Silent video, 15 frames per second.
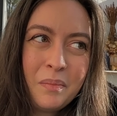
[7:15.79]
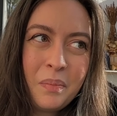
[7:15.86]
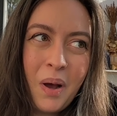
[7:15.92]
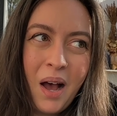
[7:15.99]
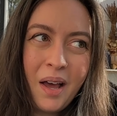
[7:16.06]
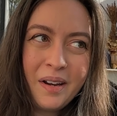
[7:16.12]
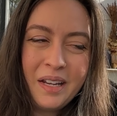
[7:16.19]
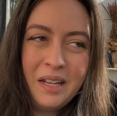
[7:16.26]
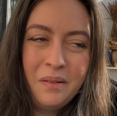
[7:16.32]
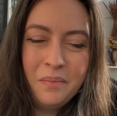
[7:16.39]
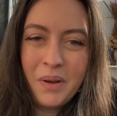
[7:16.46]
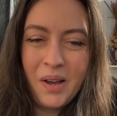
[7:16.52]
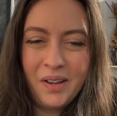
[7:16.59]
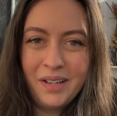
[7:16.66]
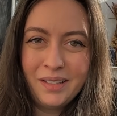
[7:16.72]
potting
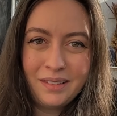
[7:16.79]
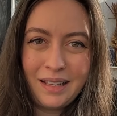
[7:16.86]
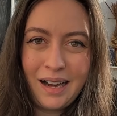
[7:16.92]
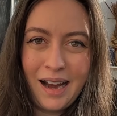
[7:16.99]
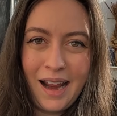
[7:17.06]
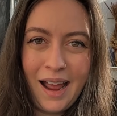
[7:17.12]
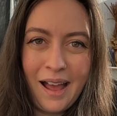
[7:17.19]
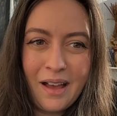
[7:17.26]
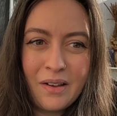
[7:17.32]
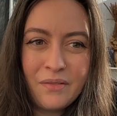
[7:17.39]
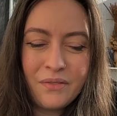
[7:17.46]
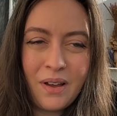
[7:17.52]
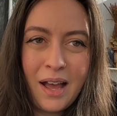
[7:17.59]
mug that I have.